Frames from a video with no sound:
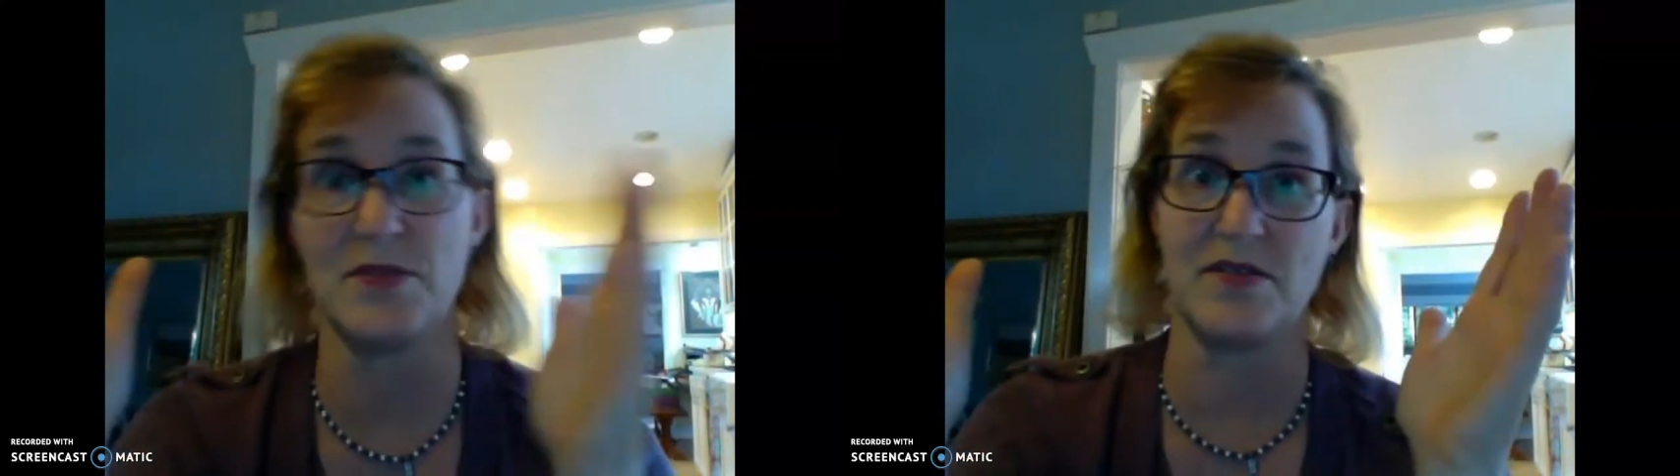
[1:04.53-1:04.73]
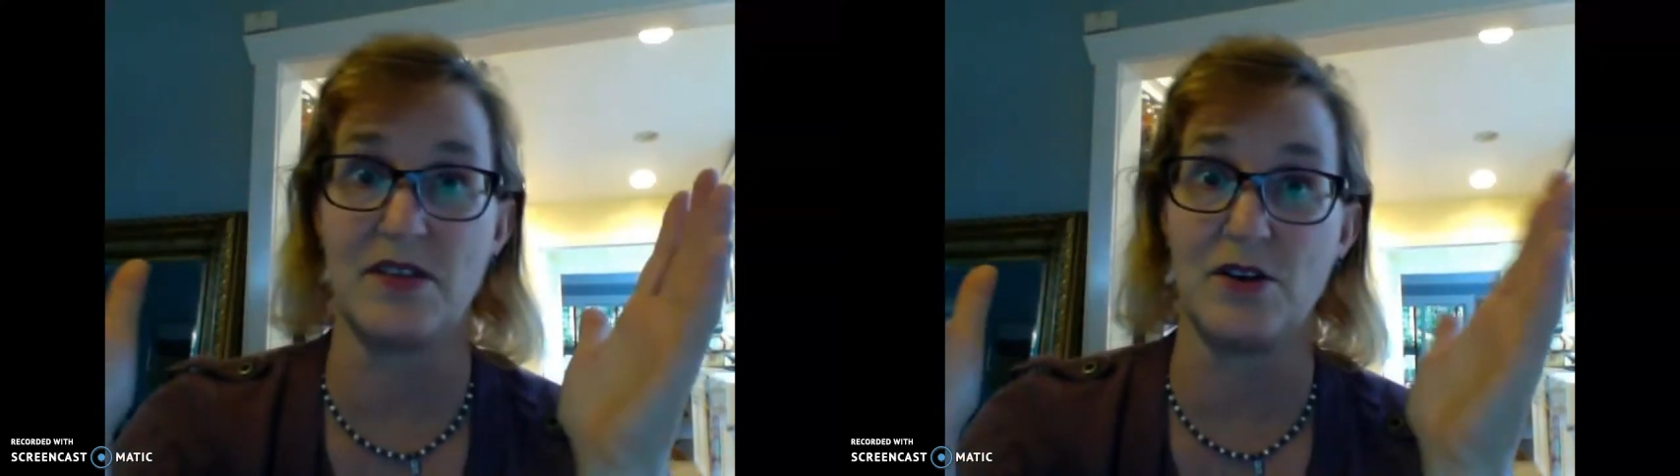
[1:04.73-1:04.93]

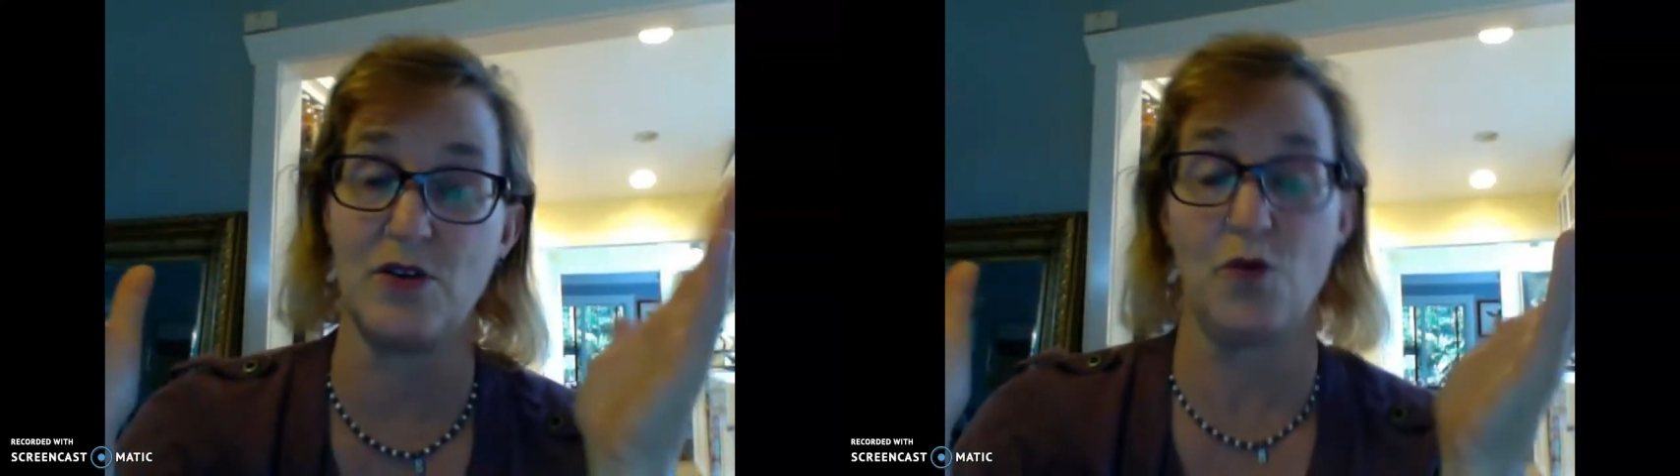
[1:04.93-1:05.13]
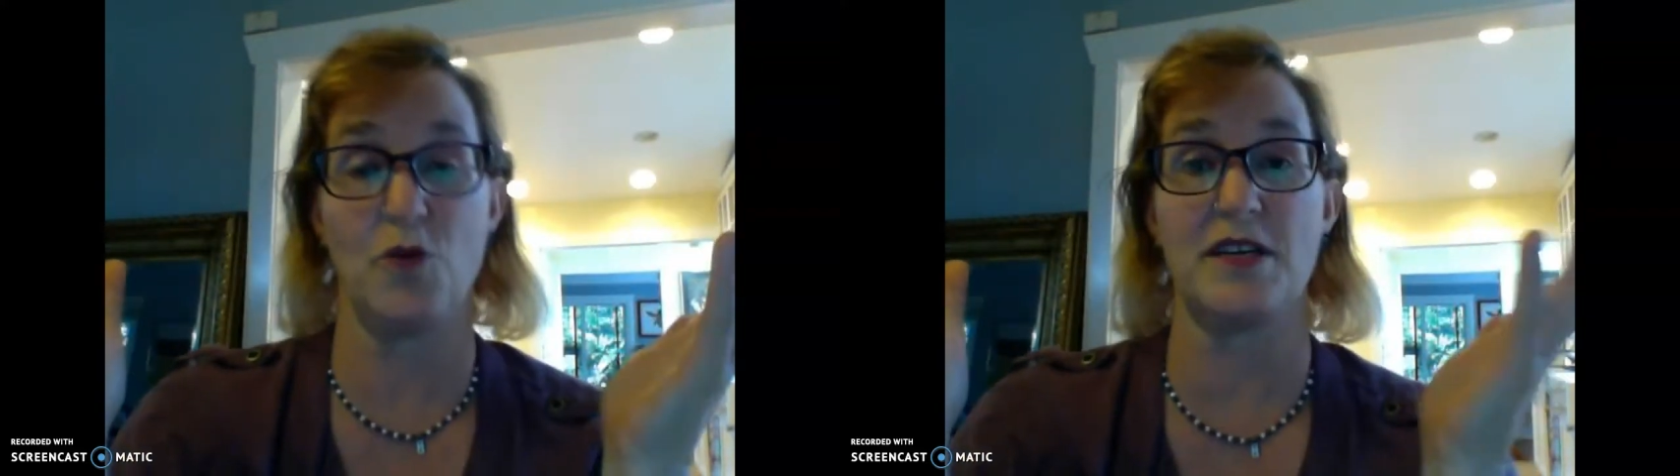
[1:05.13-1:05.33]
and then an
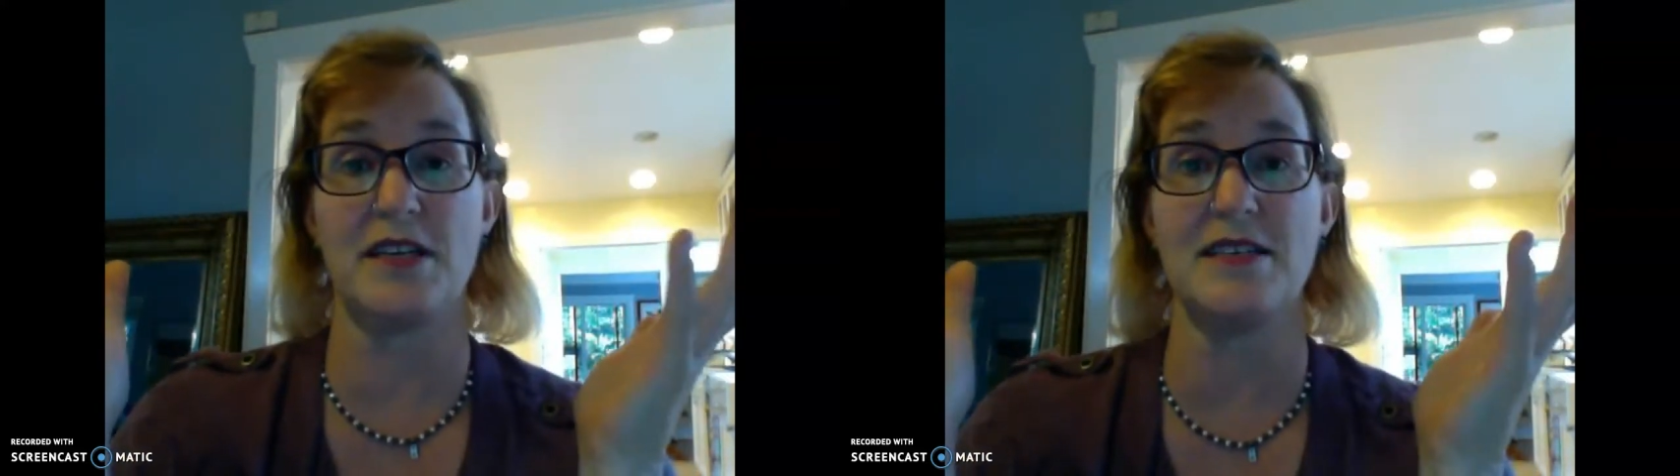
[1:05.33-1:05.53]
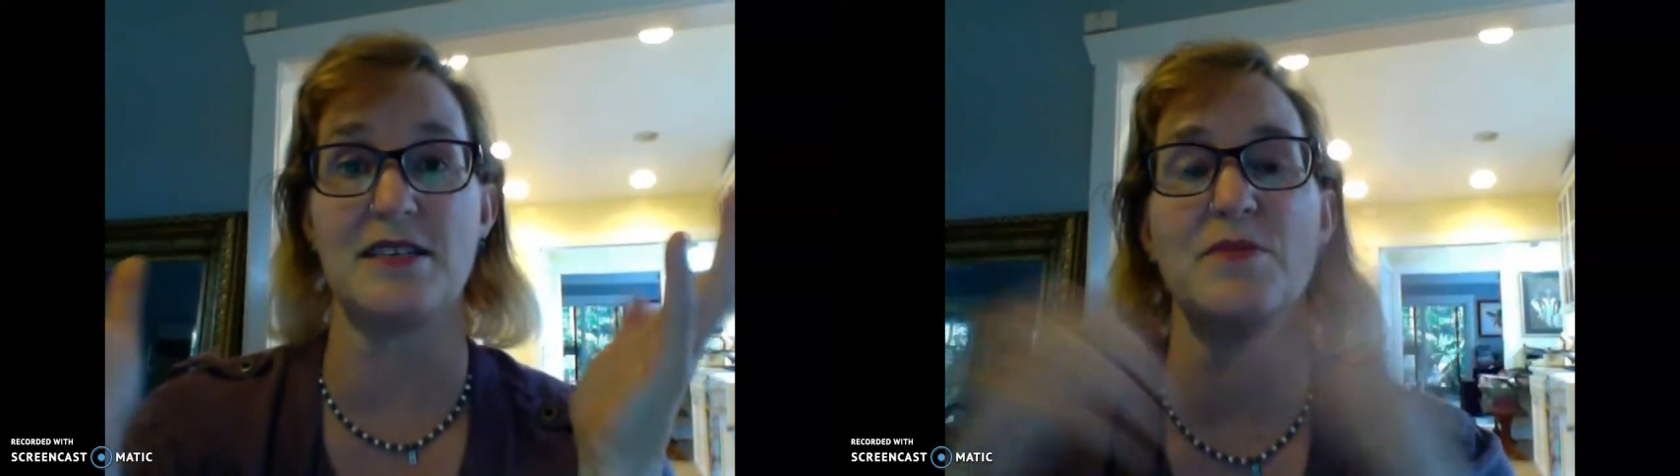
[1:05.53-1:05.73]

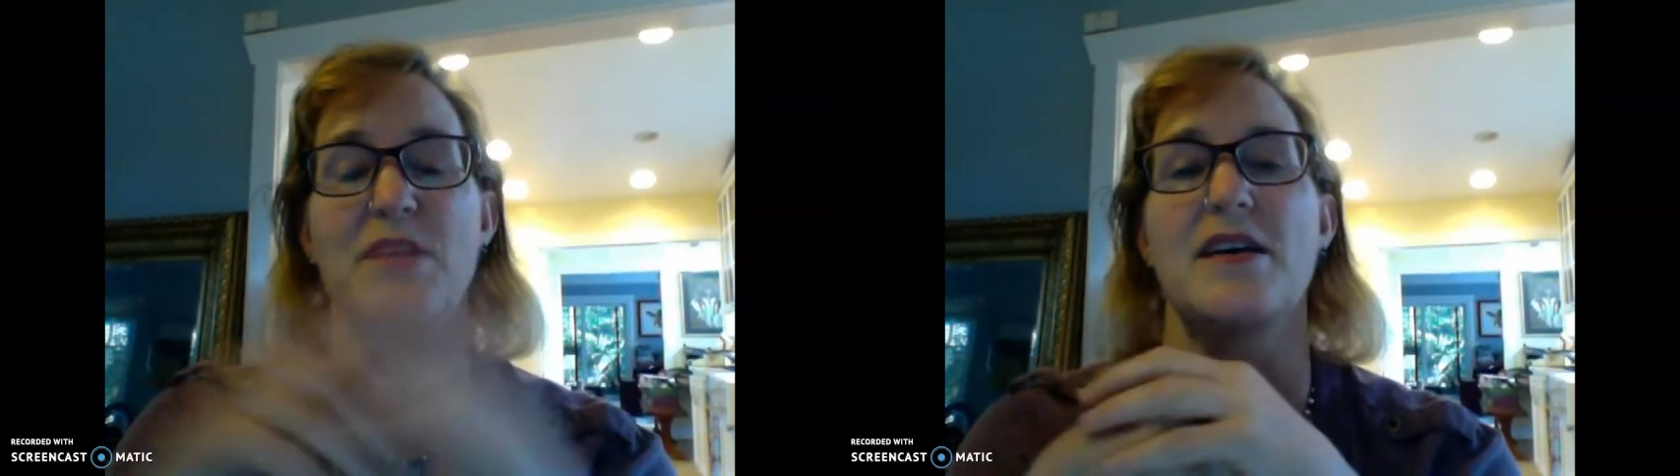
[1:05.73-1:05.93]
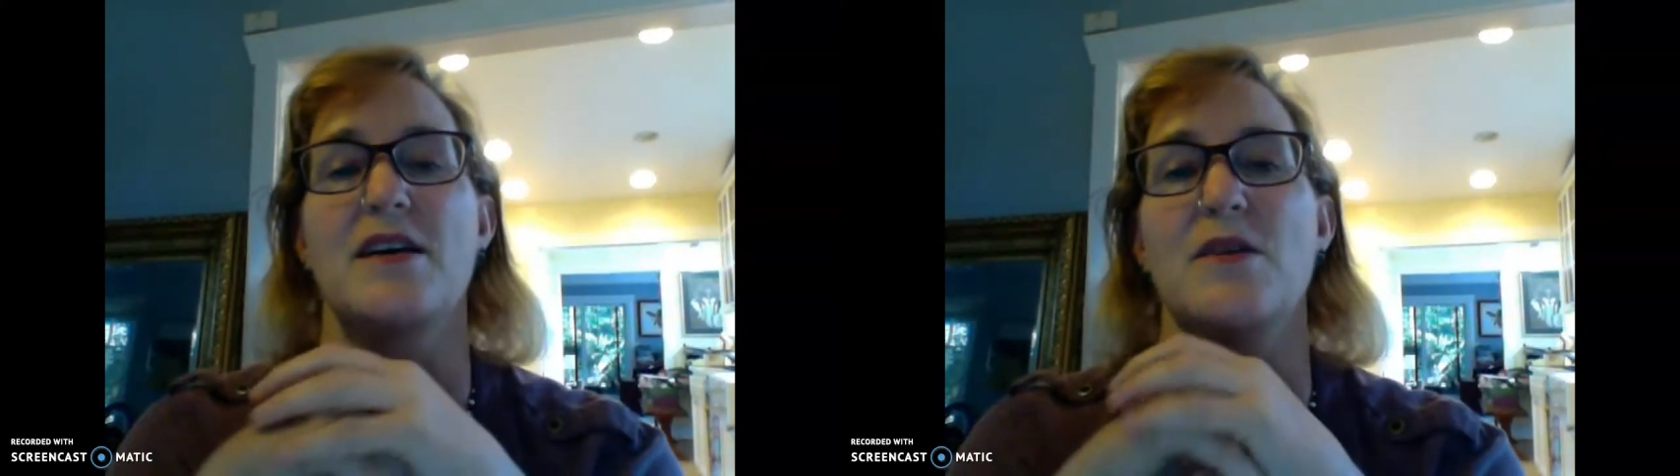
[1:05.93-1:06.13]
organism,
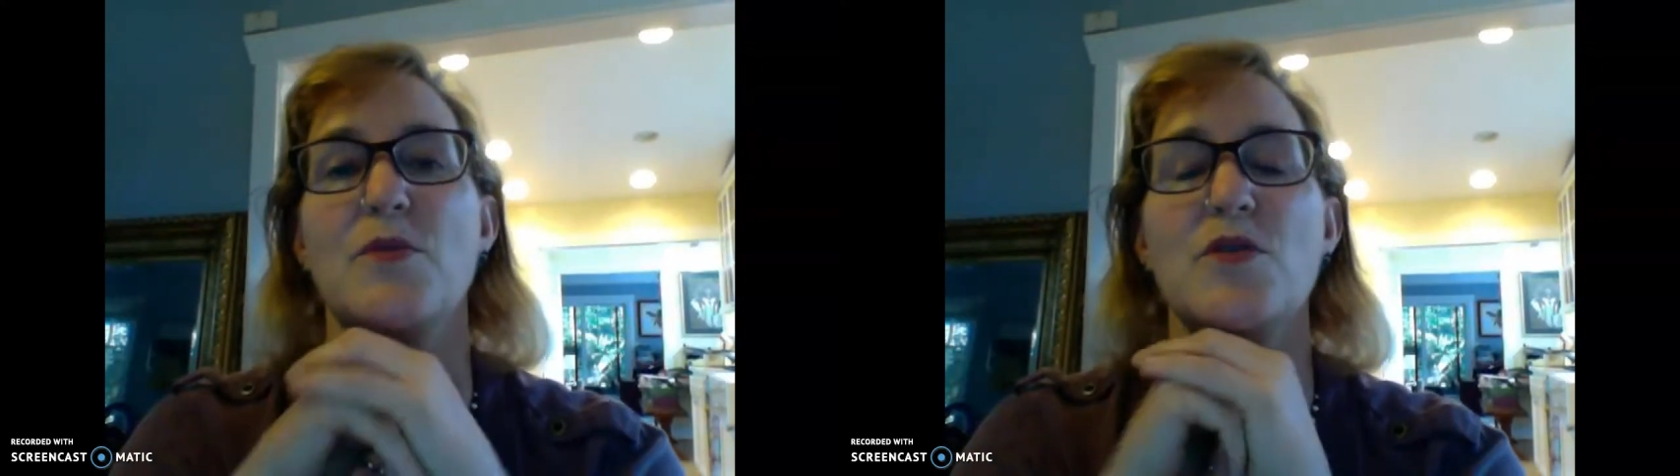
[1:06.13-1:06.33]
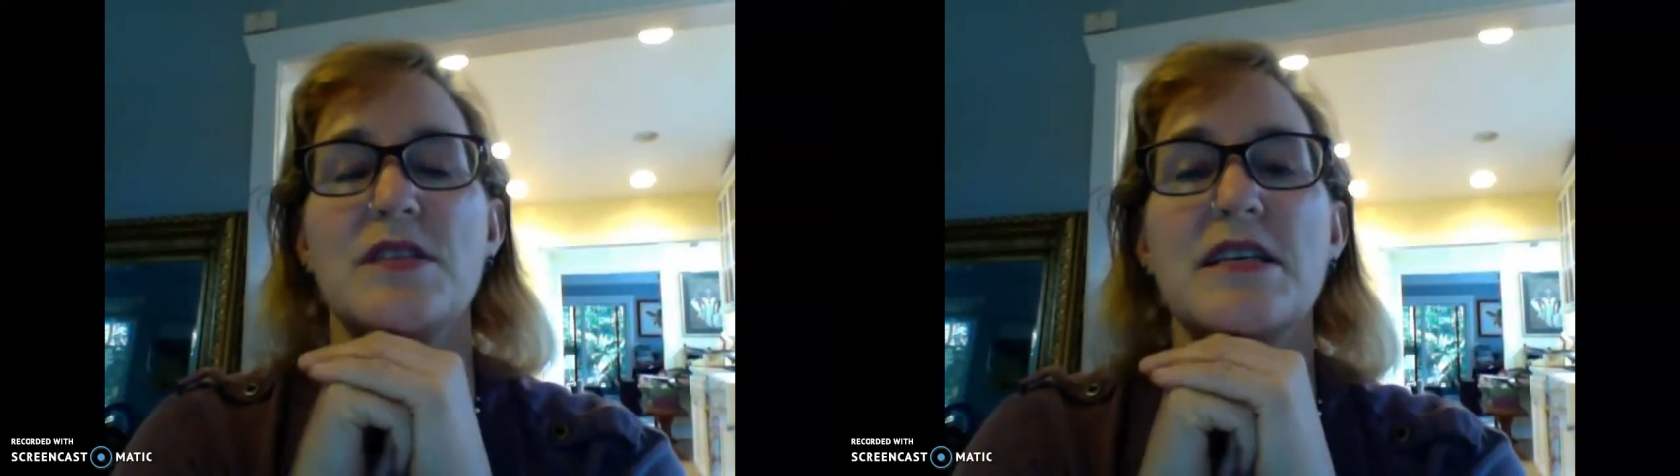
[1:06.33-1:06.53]
like a
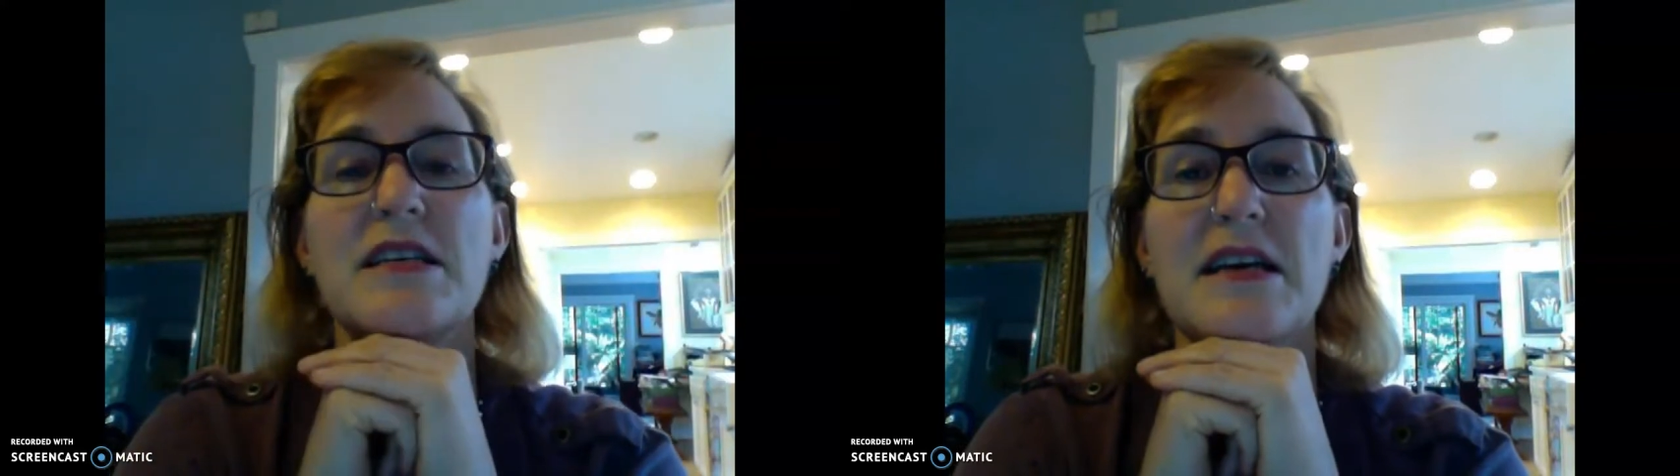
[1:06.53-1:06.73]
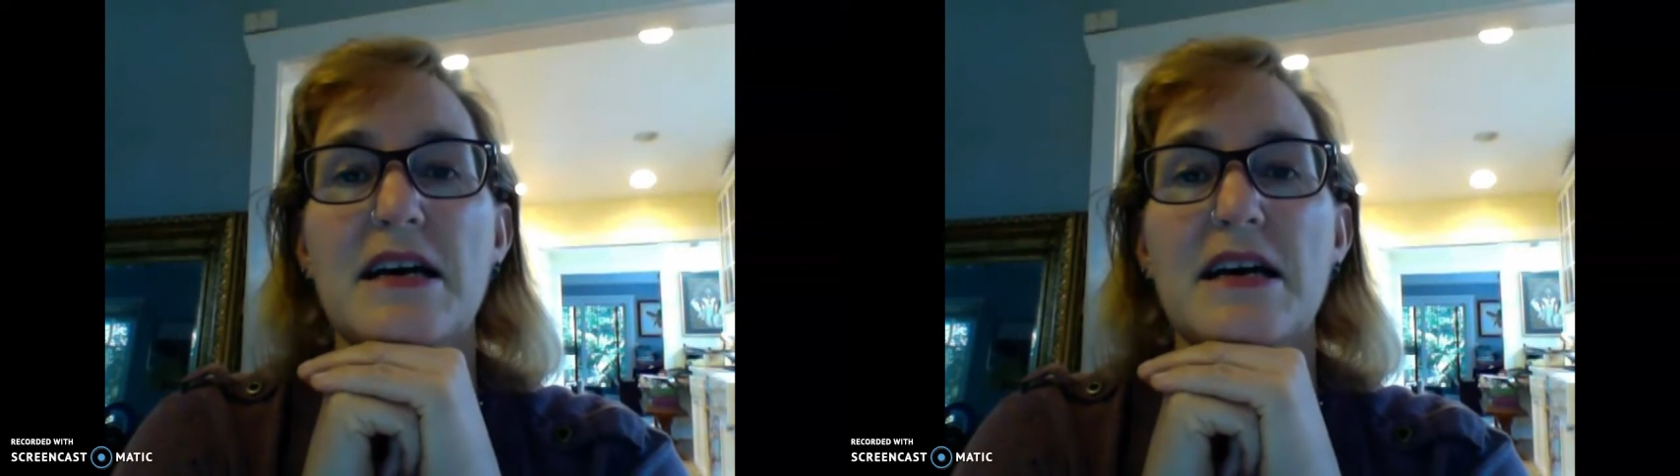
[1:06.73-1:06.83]
person,